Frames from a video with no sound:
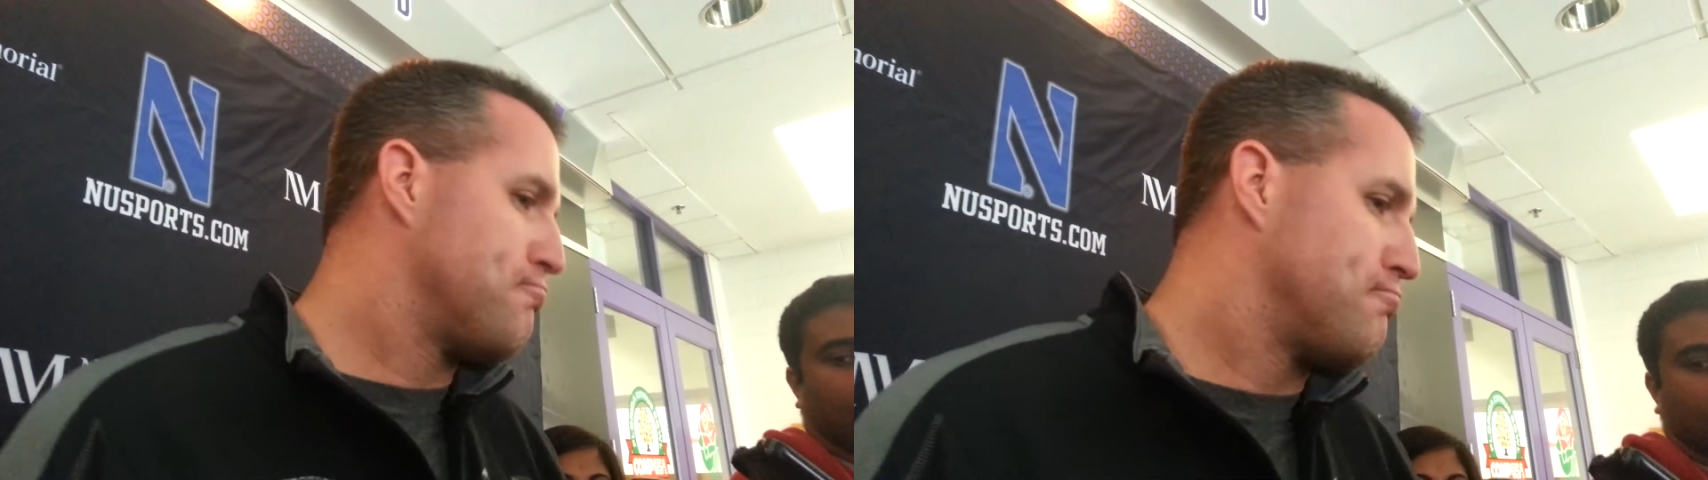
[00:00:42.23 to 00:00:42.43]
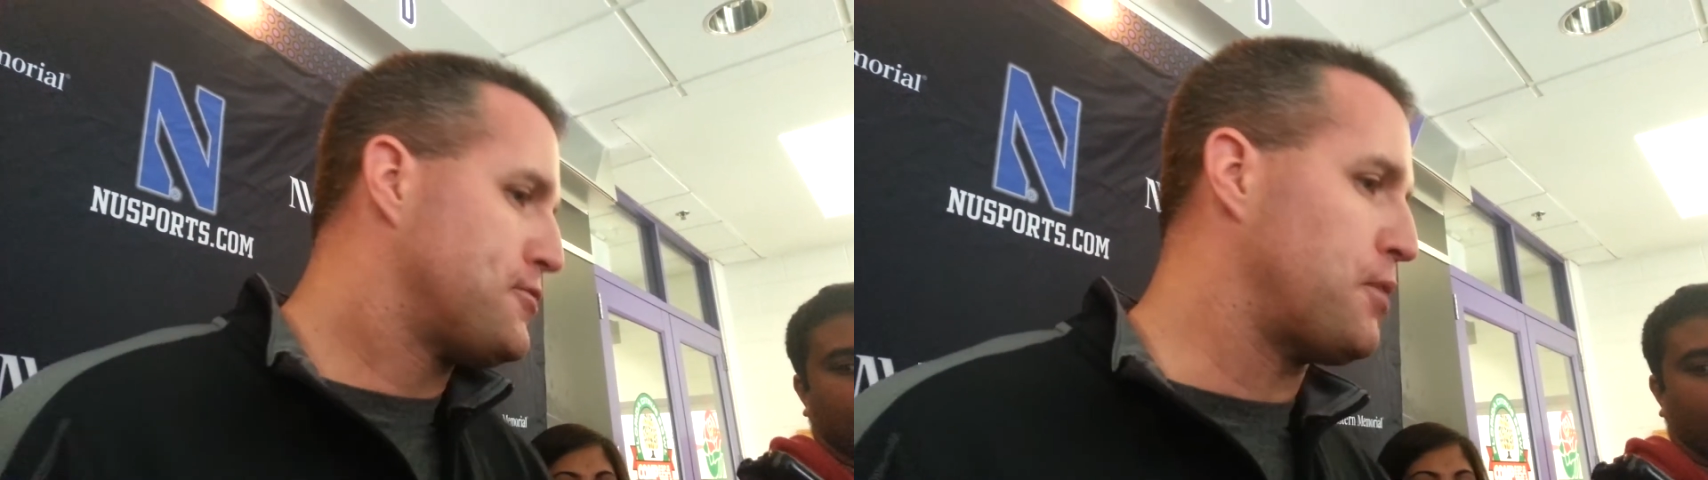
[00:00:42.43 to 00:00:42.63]

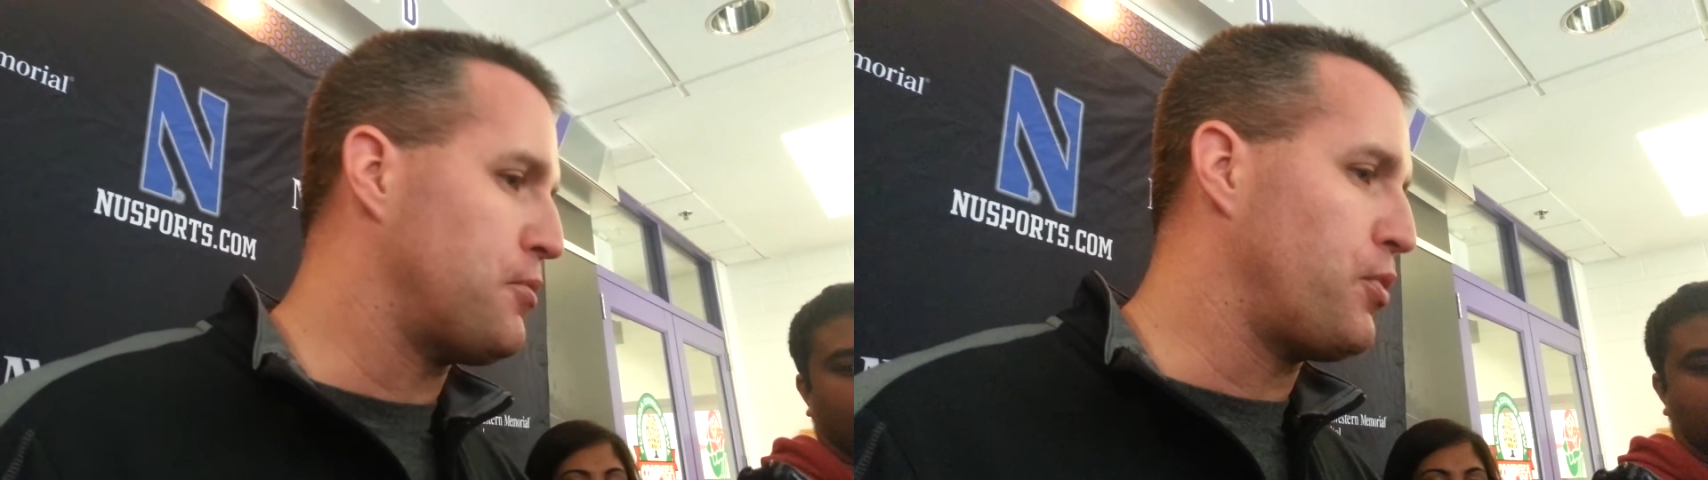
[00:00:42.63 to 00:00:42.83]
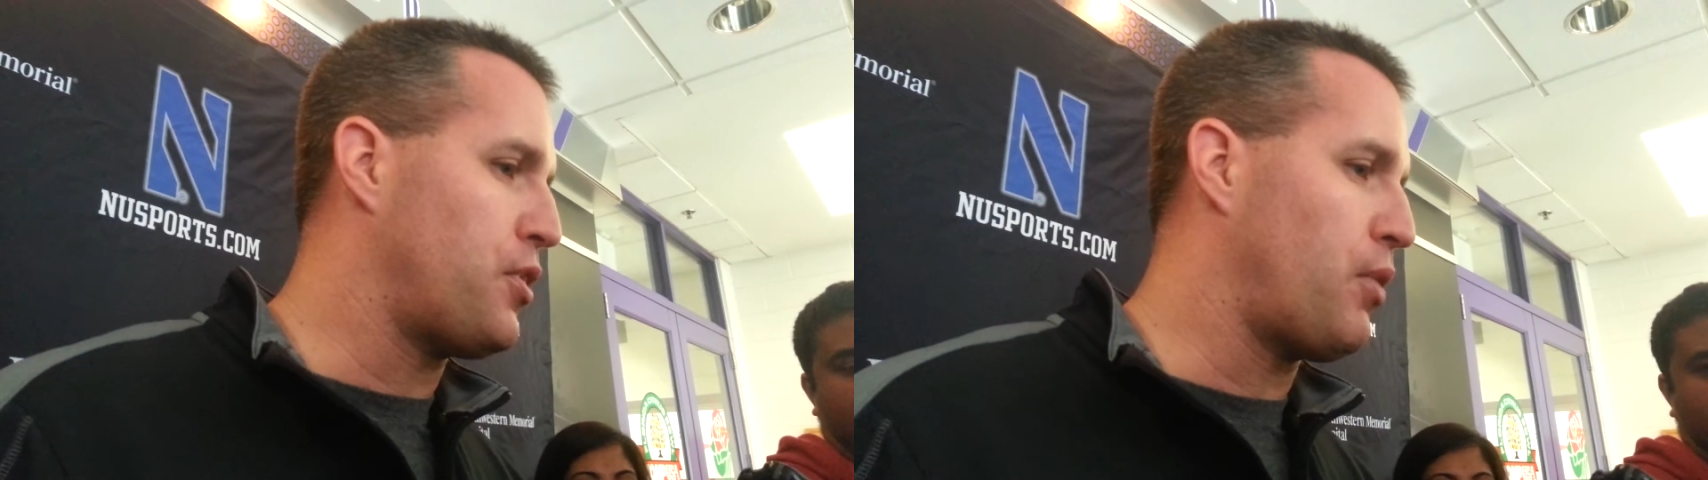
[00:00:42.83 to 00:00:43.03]
something
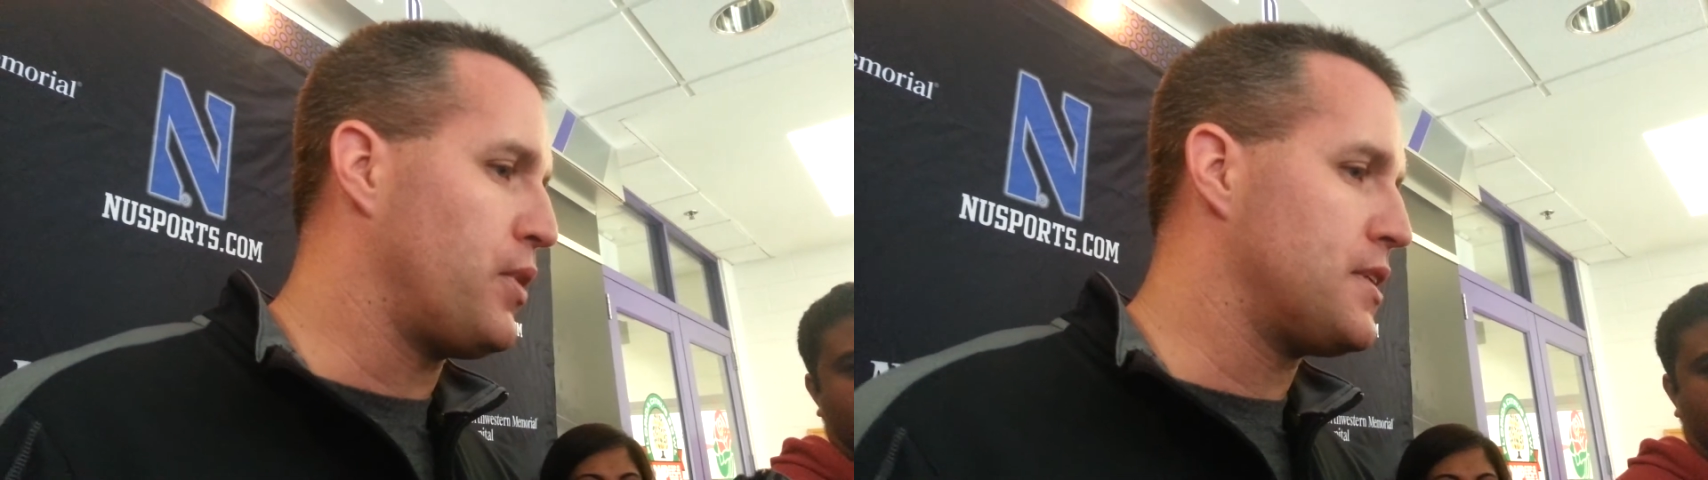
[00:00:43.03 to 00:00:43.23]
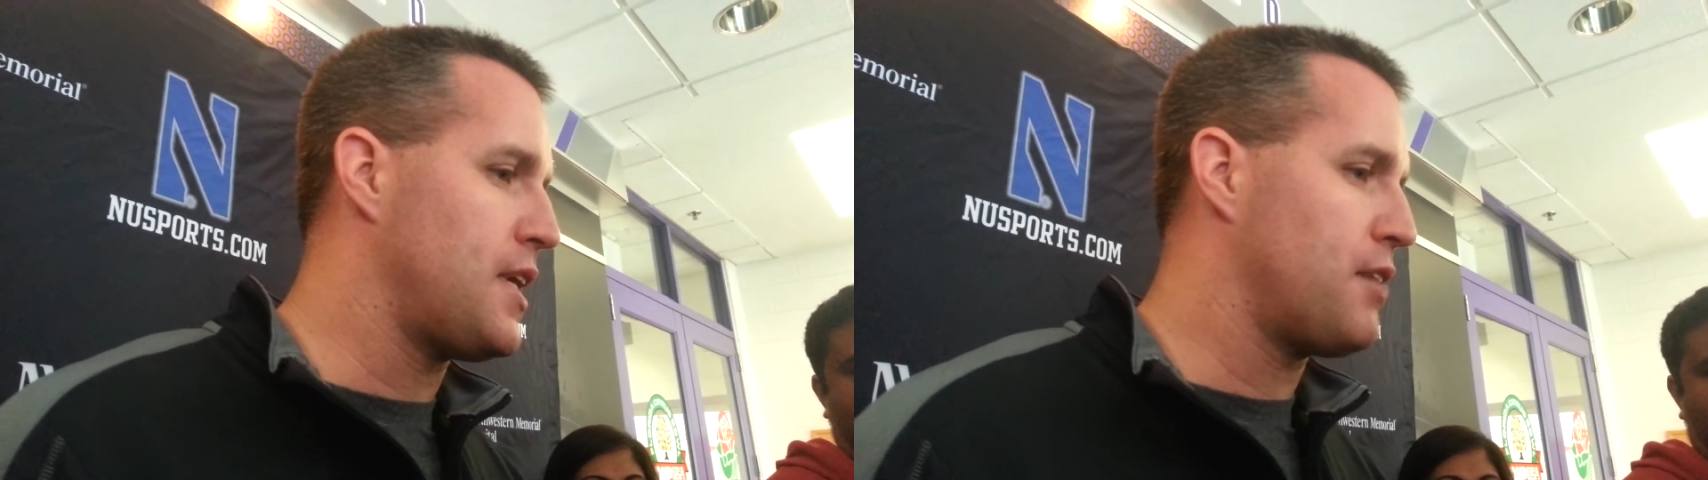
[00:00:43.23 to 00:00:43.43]
we thought we
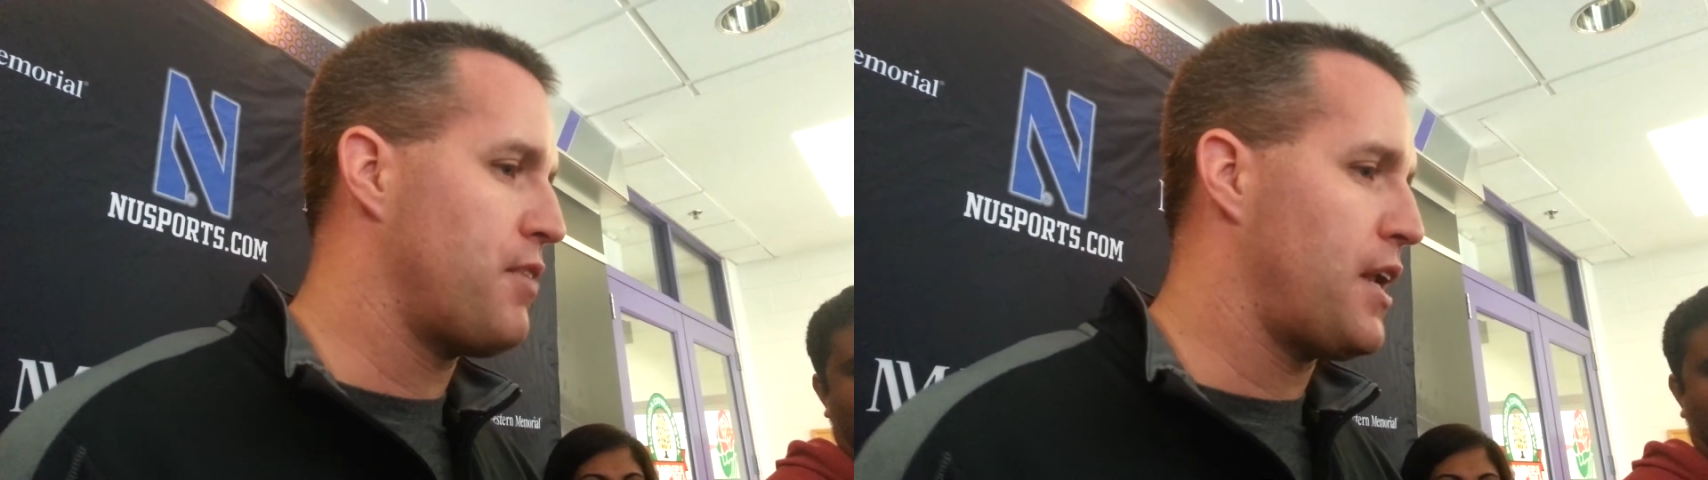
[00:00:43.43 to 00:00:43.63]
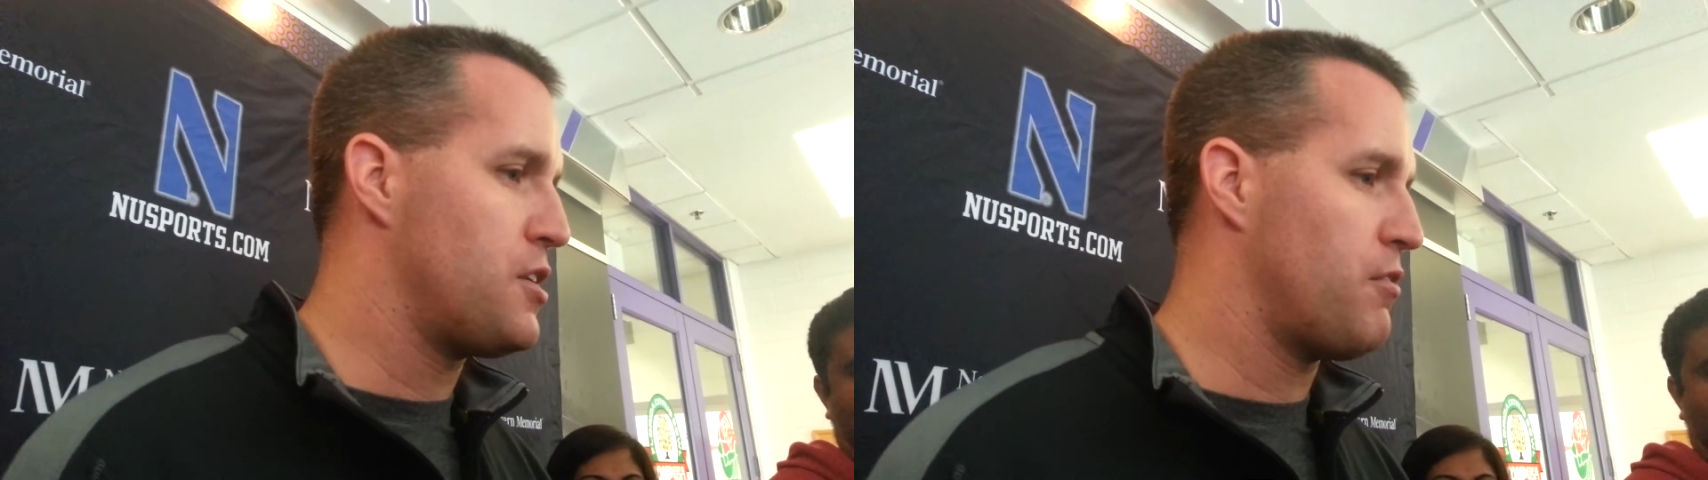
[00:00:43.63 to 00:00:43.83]
could take advantage